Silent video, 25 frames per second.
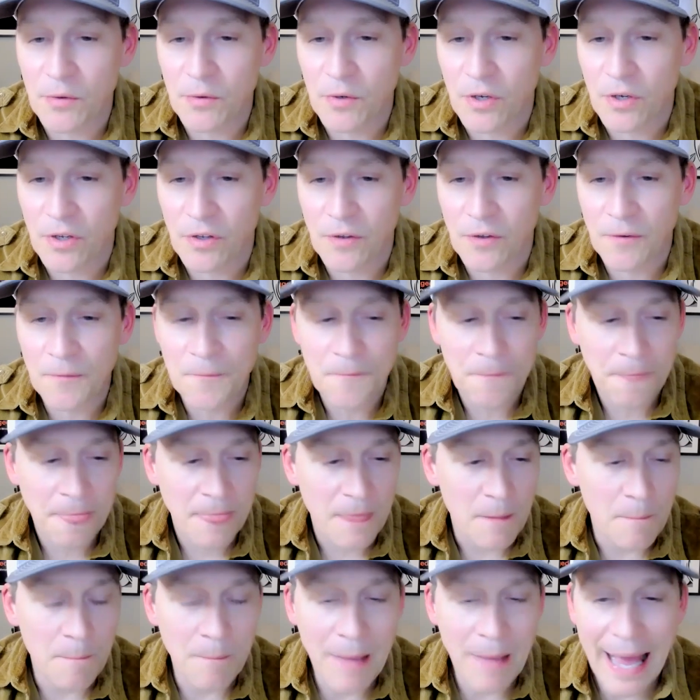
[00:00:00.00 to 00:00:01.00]
real
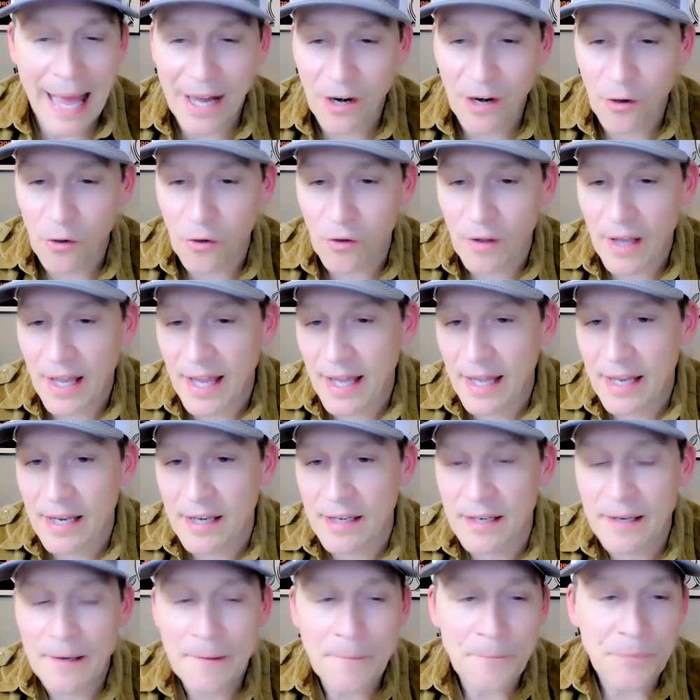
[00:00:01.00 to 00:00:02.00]
battle,
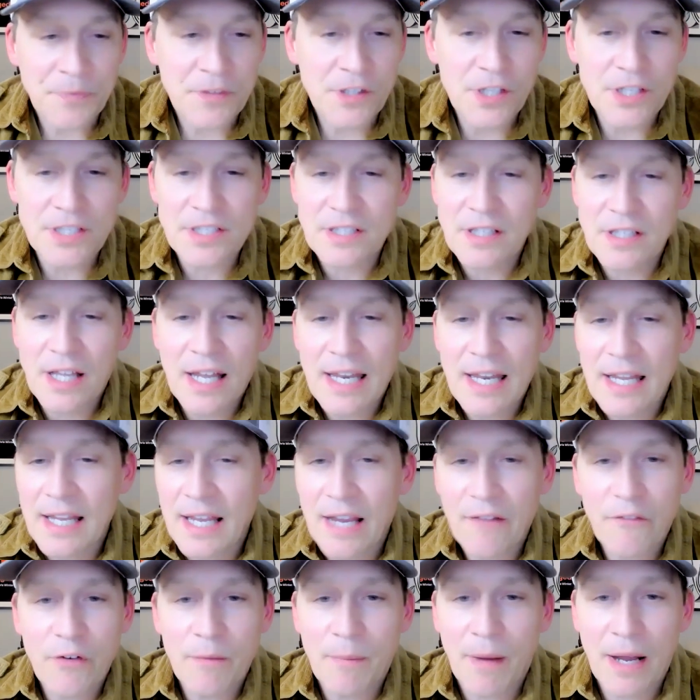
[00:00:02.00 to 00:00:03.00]
and just letting
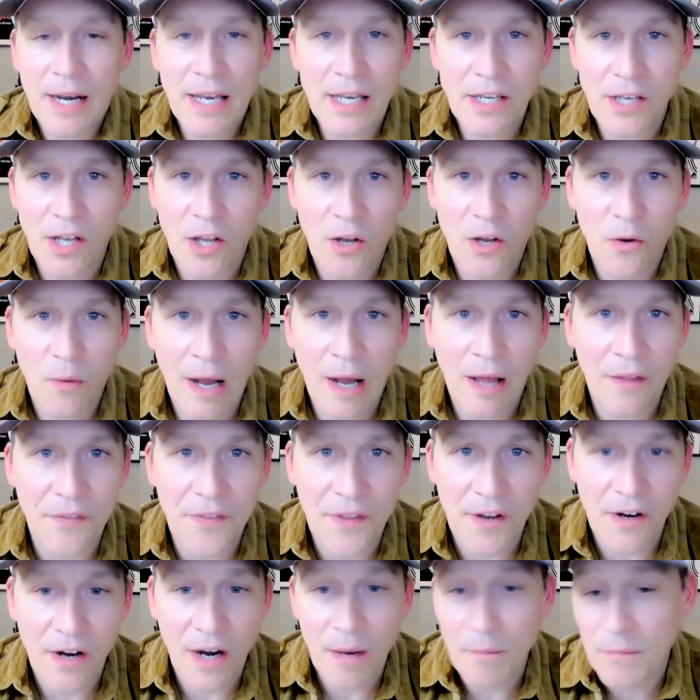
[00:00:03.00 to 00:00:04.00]
everybody know out
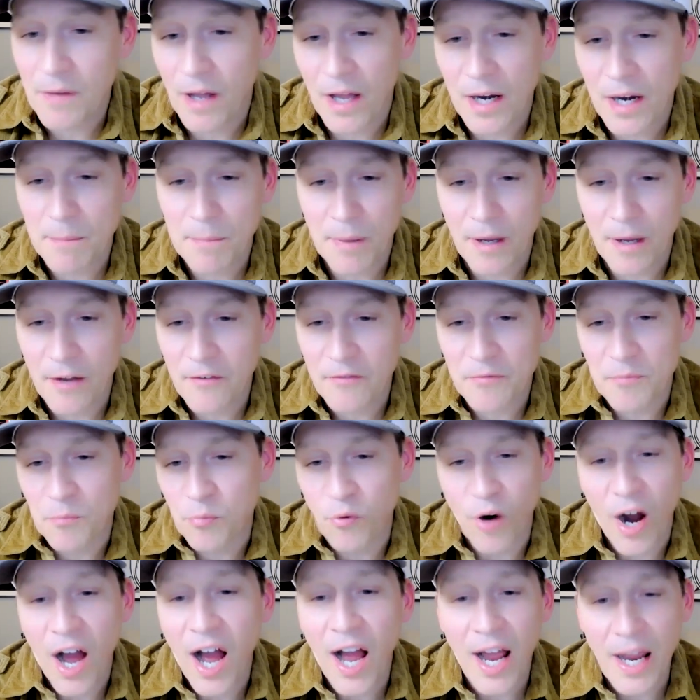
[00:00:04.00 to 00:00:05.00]
there, I'm not above
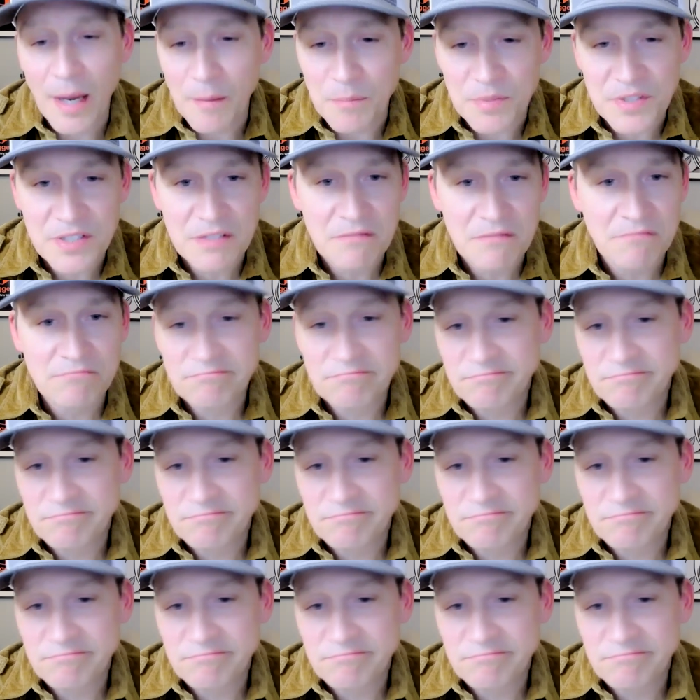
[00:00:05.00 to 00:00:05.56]
bribes.